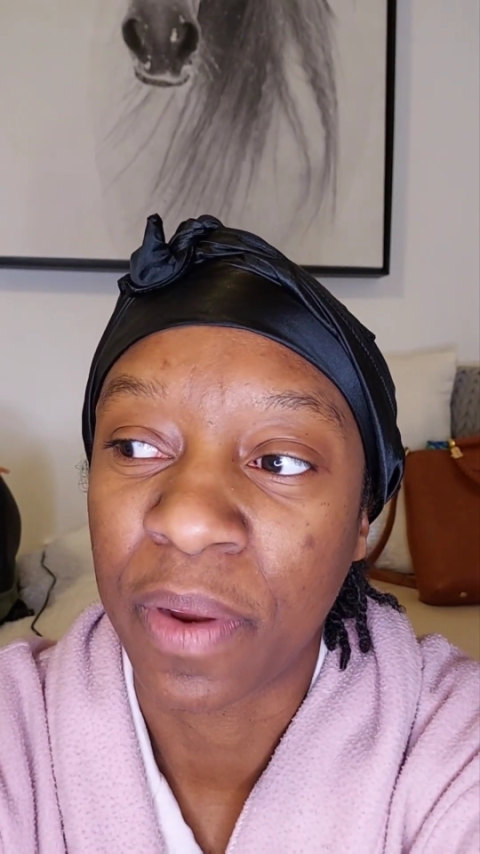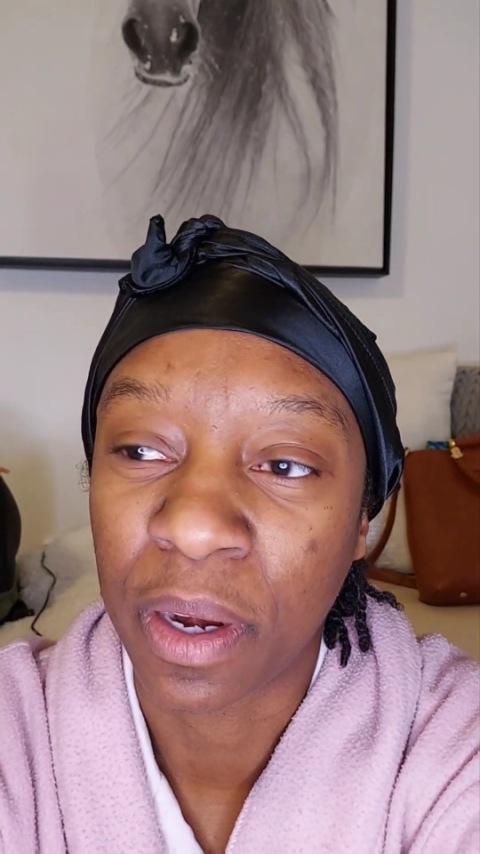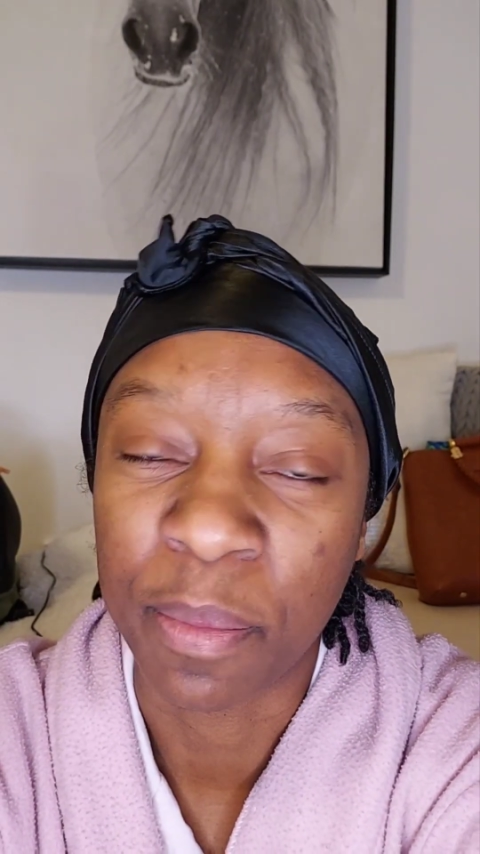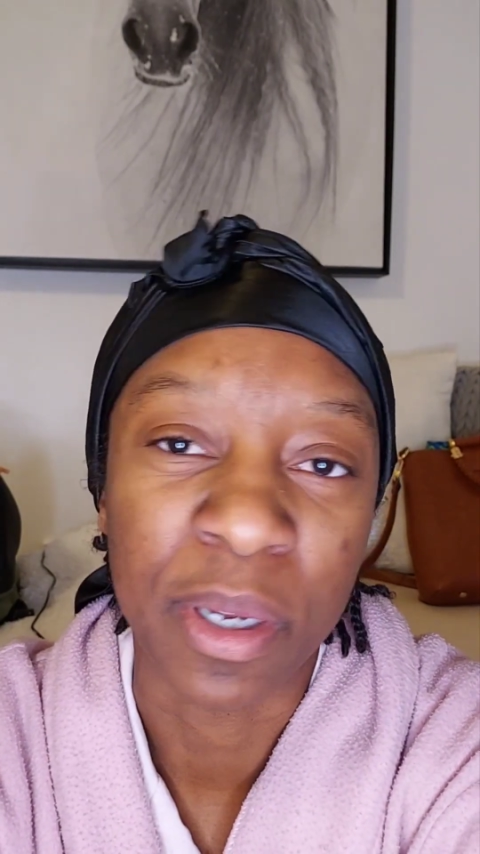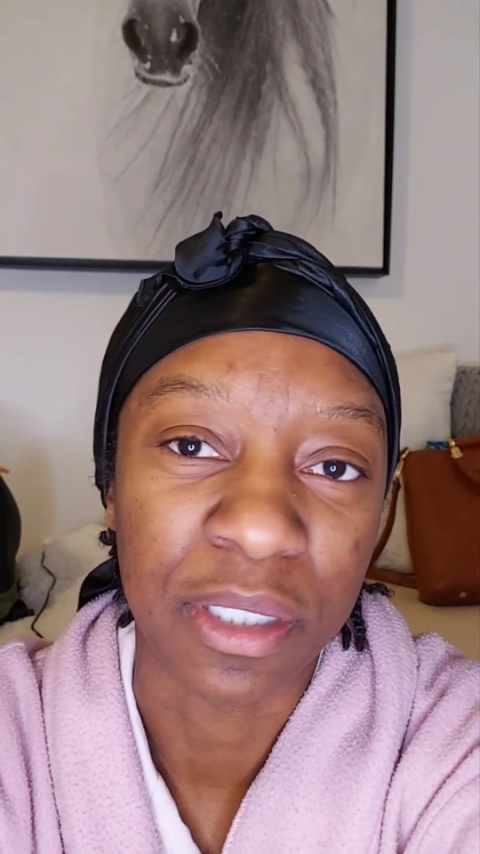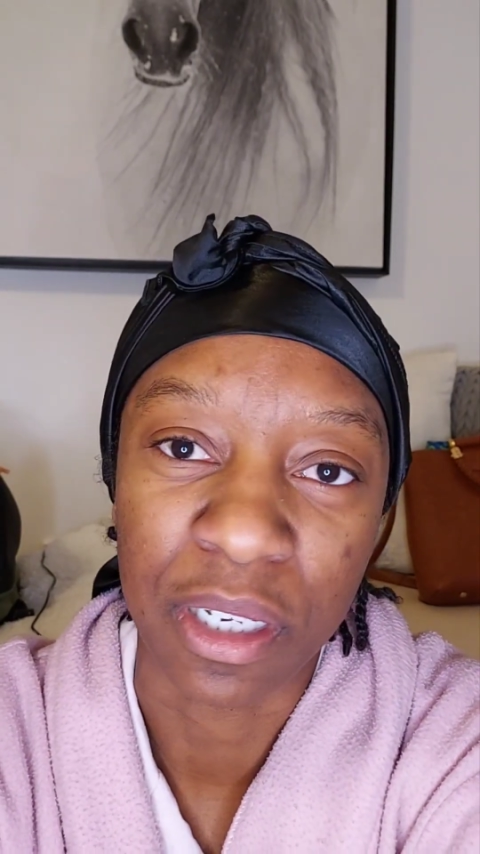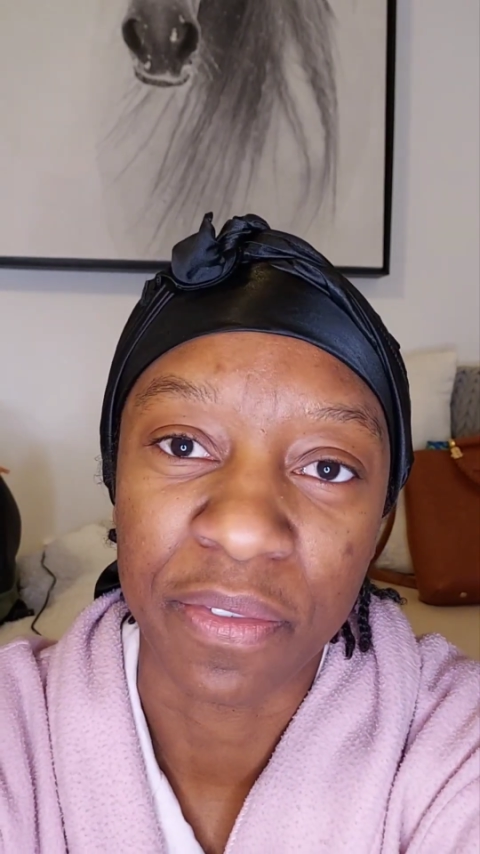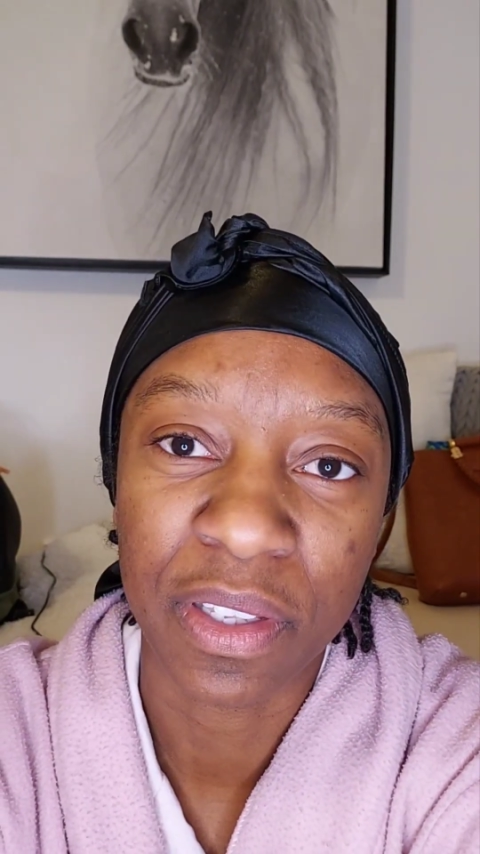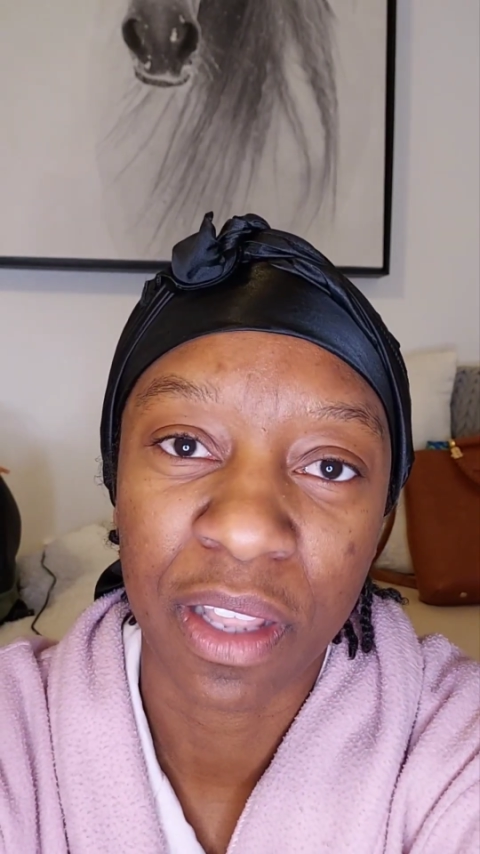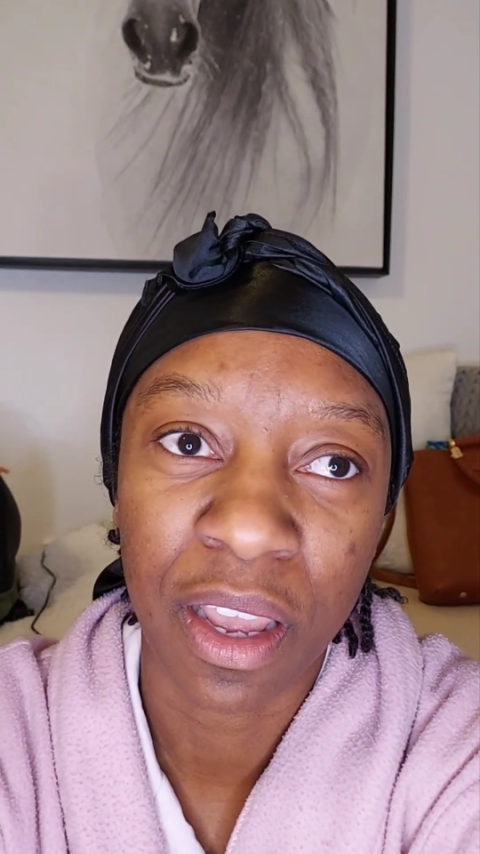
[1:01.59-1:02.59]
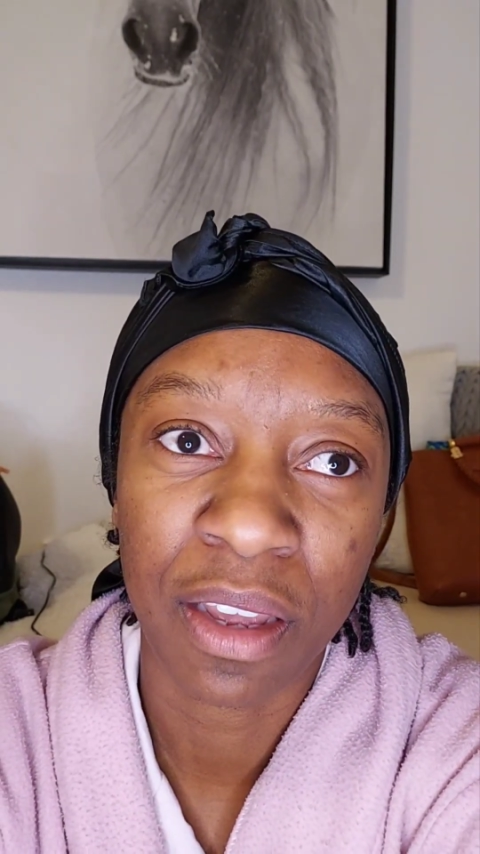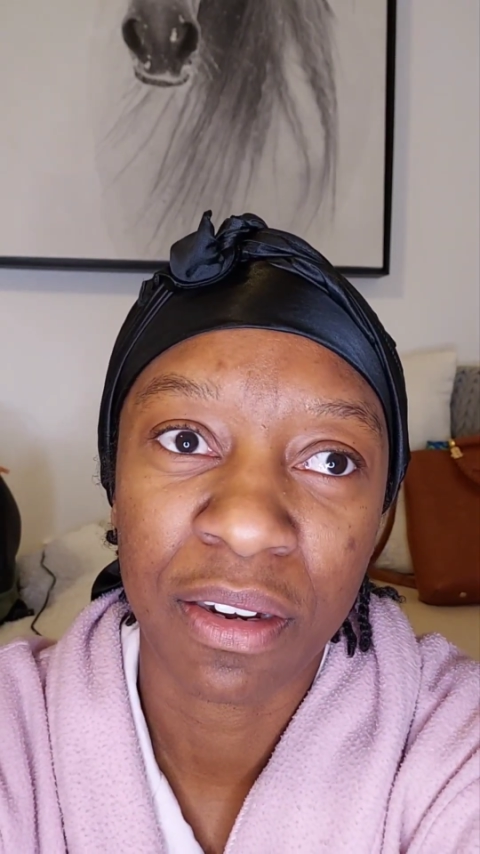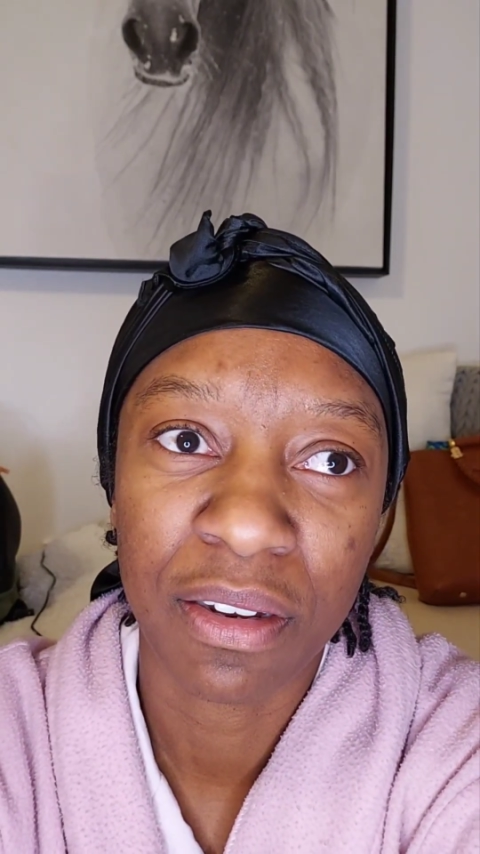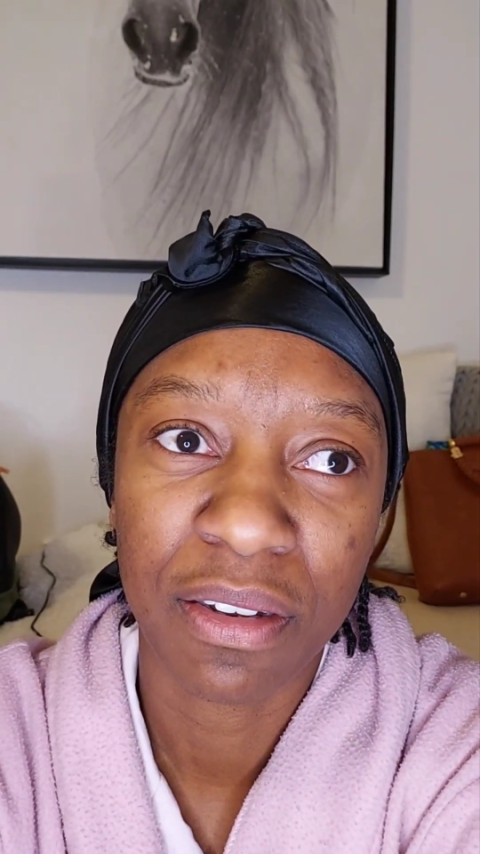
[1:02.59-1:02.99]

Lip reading: very much living that.